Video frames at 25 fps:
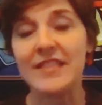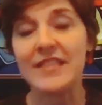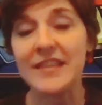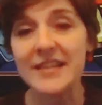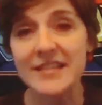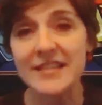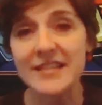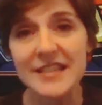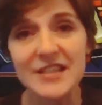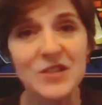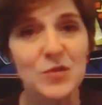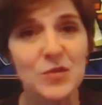
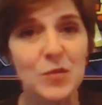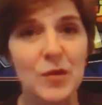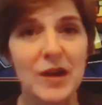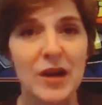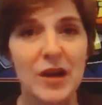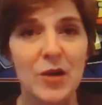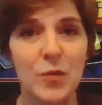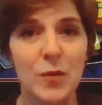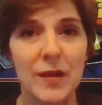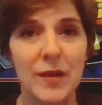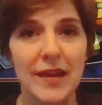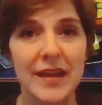This is
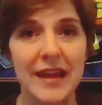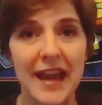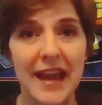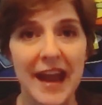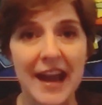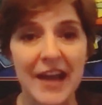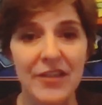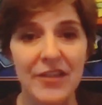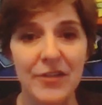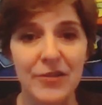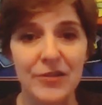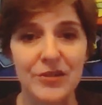where we
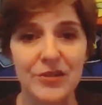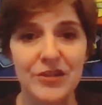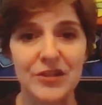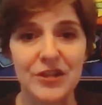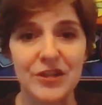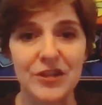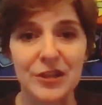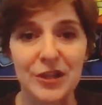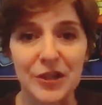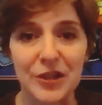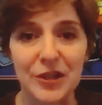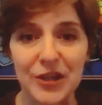gather
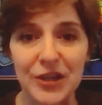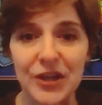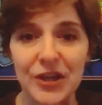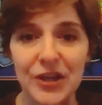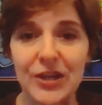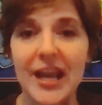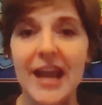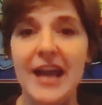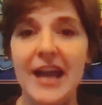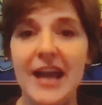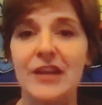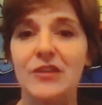to
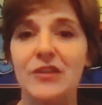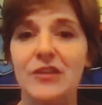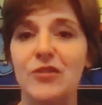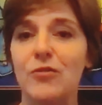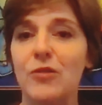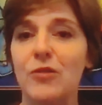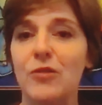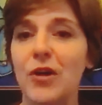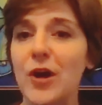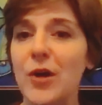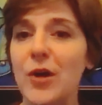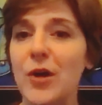learn and
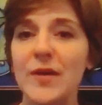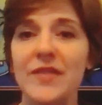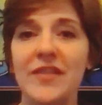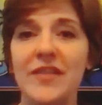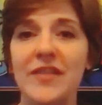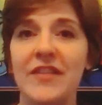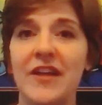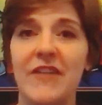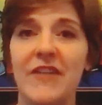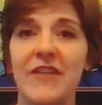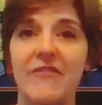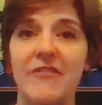grow in
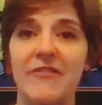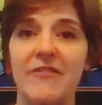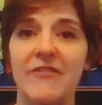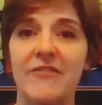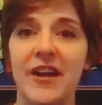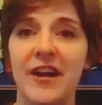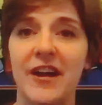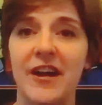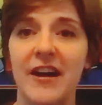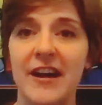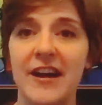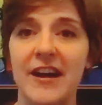the love
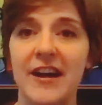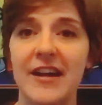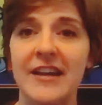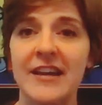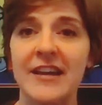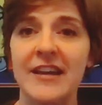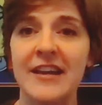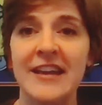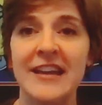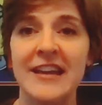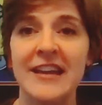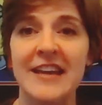of God